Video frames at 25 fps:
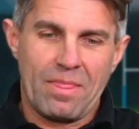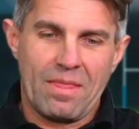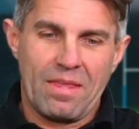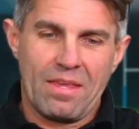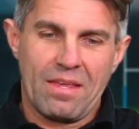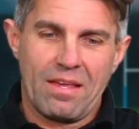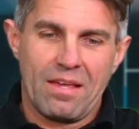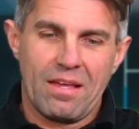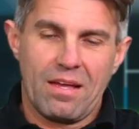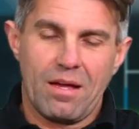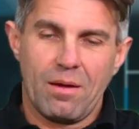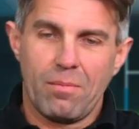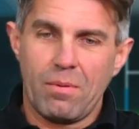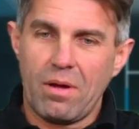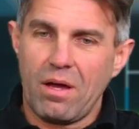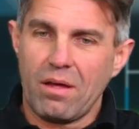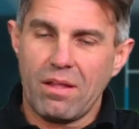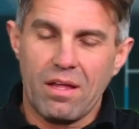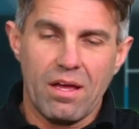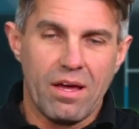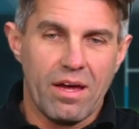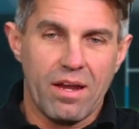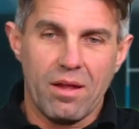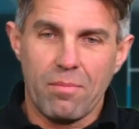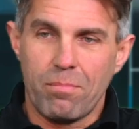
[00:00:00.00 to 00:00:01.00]

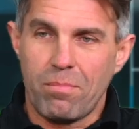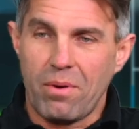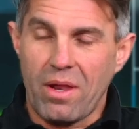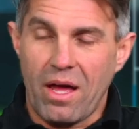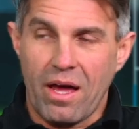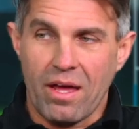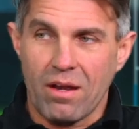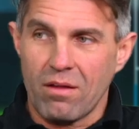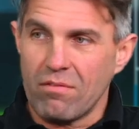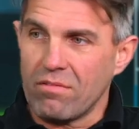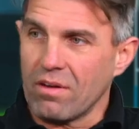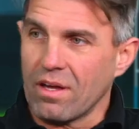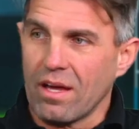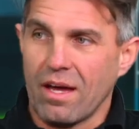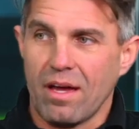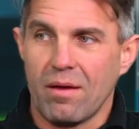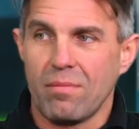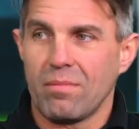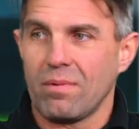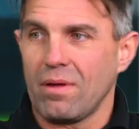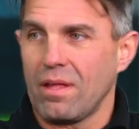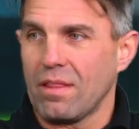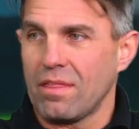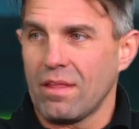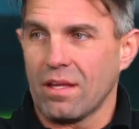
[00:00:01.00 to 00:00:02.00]
had a blind of a game.
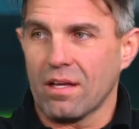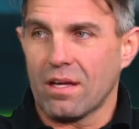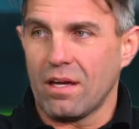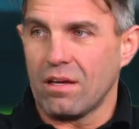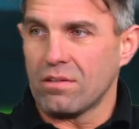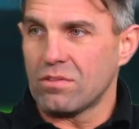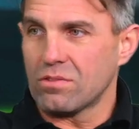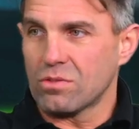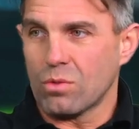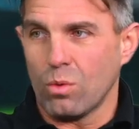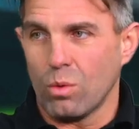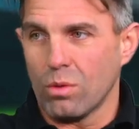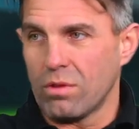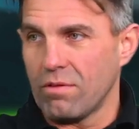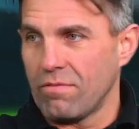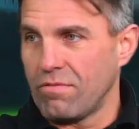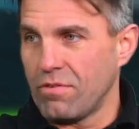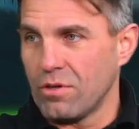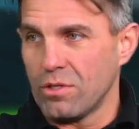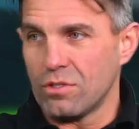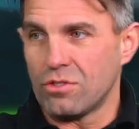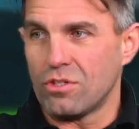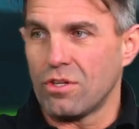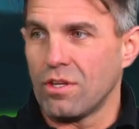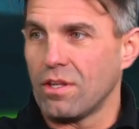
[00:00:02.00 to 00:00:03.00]
I think I scored the
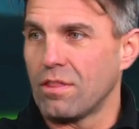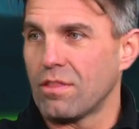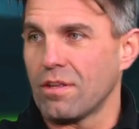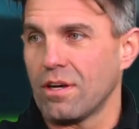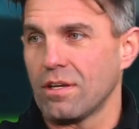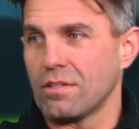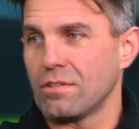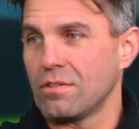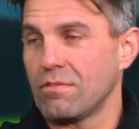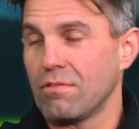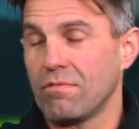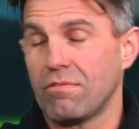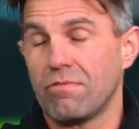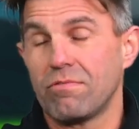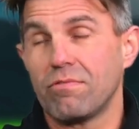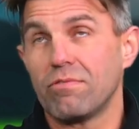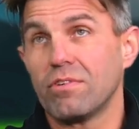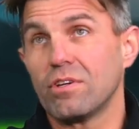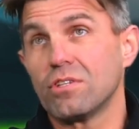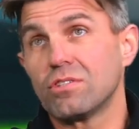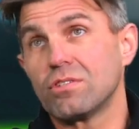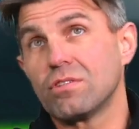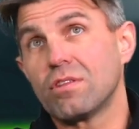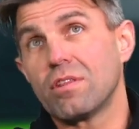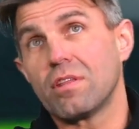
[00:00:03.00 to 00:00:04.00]
first
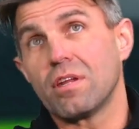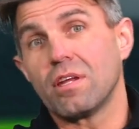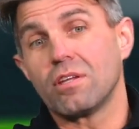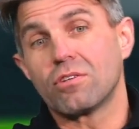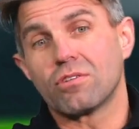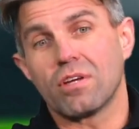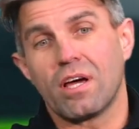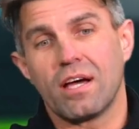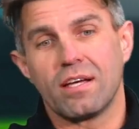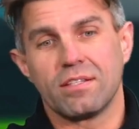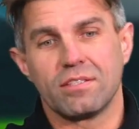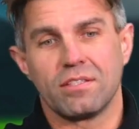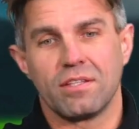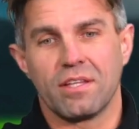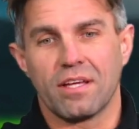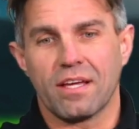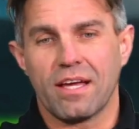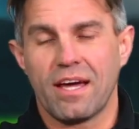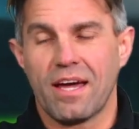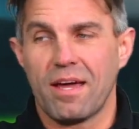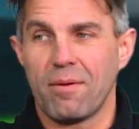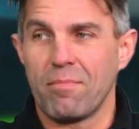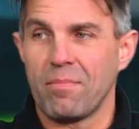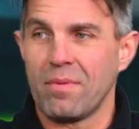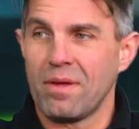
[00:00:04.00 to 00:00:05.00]
three tries in the
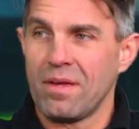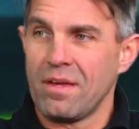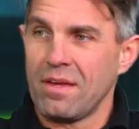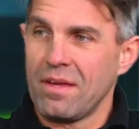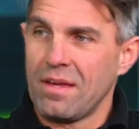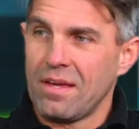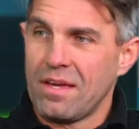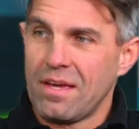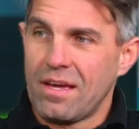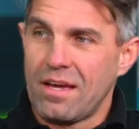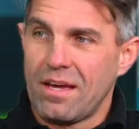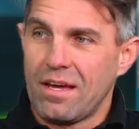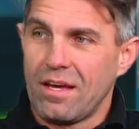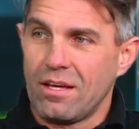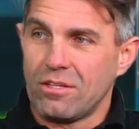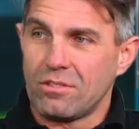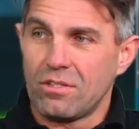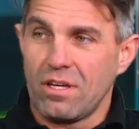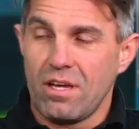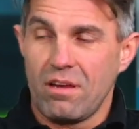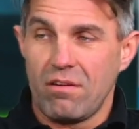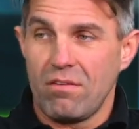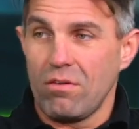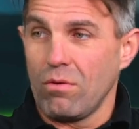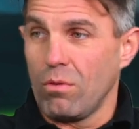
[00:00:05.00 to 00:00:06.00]
game.
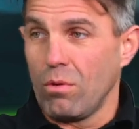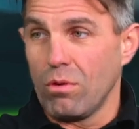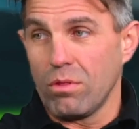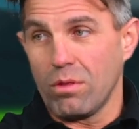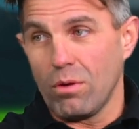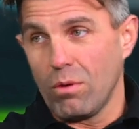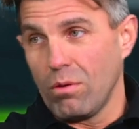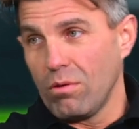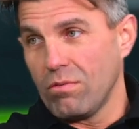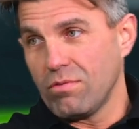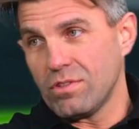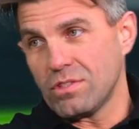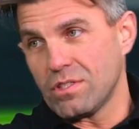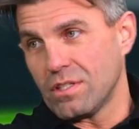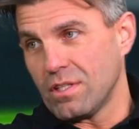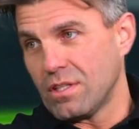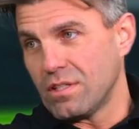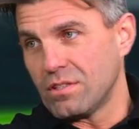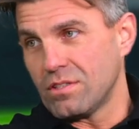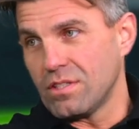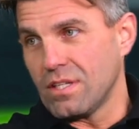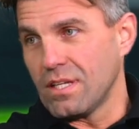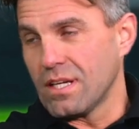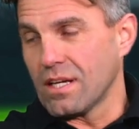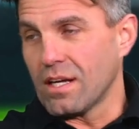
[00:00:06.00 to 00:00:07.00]
Obviously the
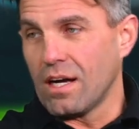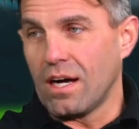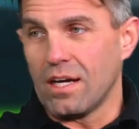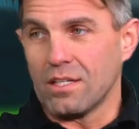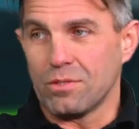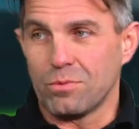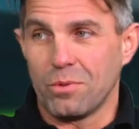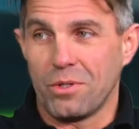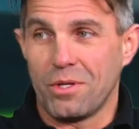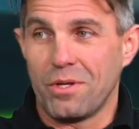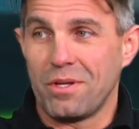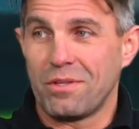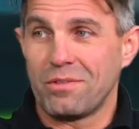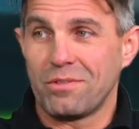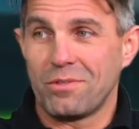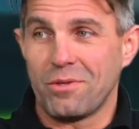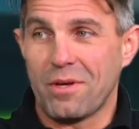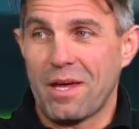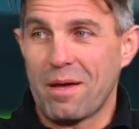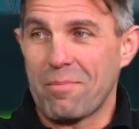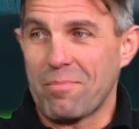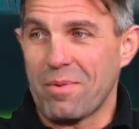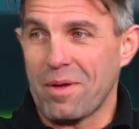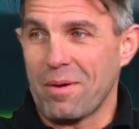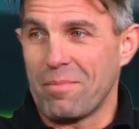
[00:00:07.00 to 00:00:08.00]
senior guys weren't too
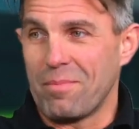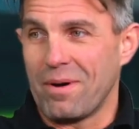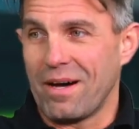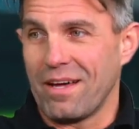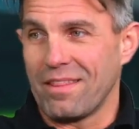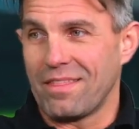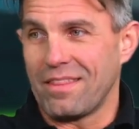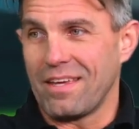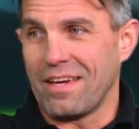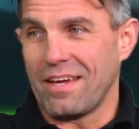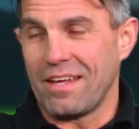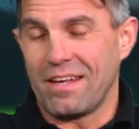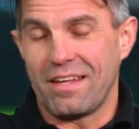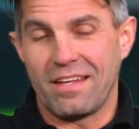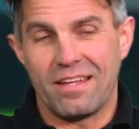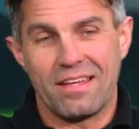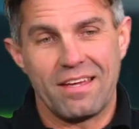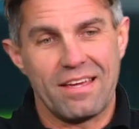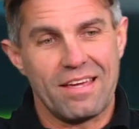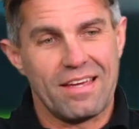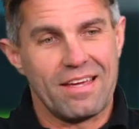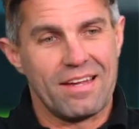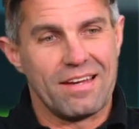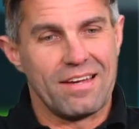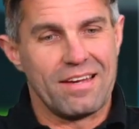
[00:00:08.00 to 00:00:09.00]
happy about that.
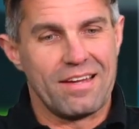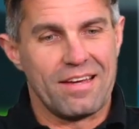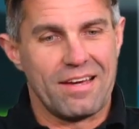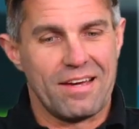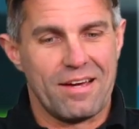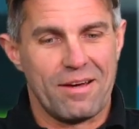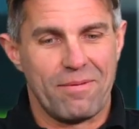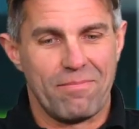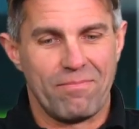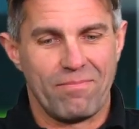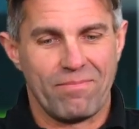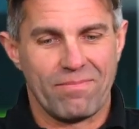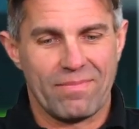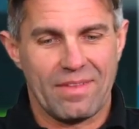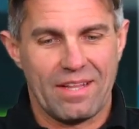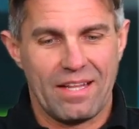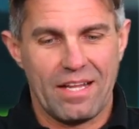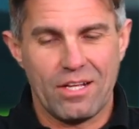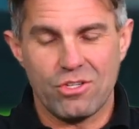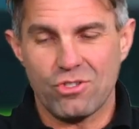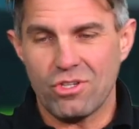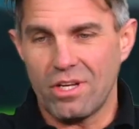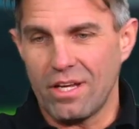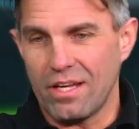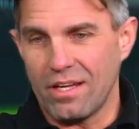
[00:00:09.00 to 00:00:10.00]
And
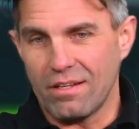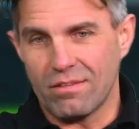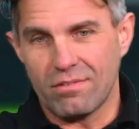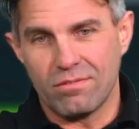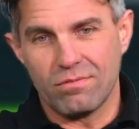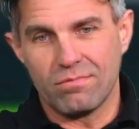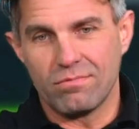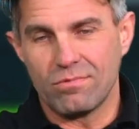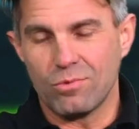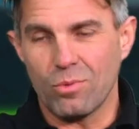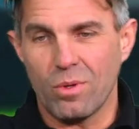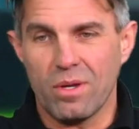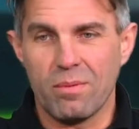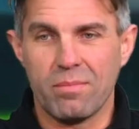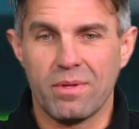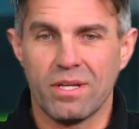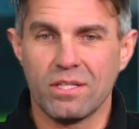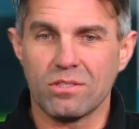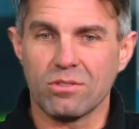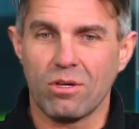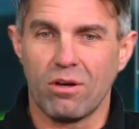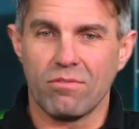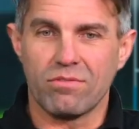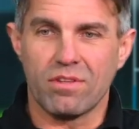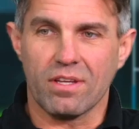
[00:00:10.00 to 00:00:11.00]
literally 20 minutes
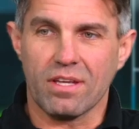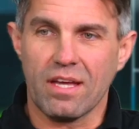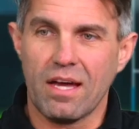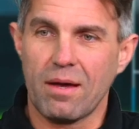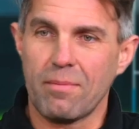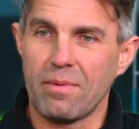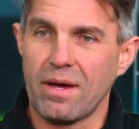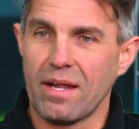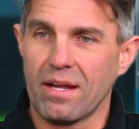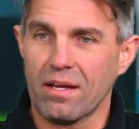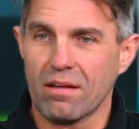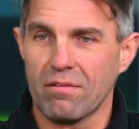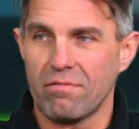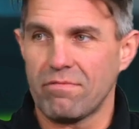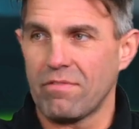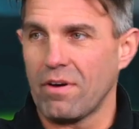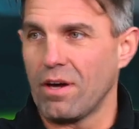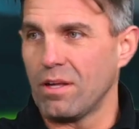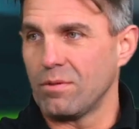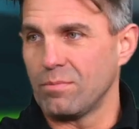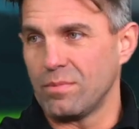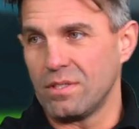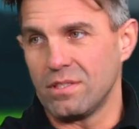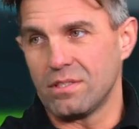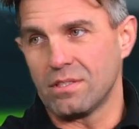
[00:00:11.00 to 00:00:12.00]
after the game, Heineke
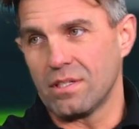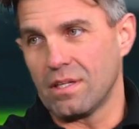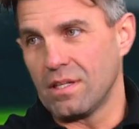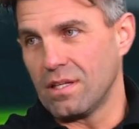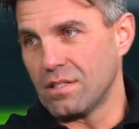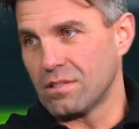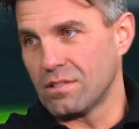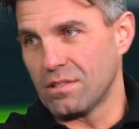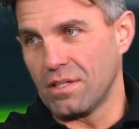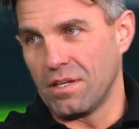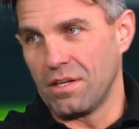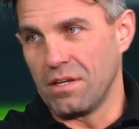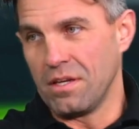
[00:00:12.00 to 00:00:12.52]
phoned me and said, listen,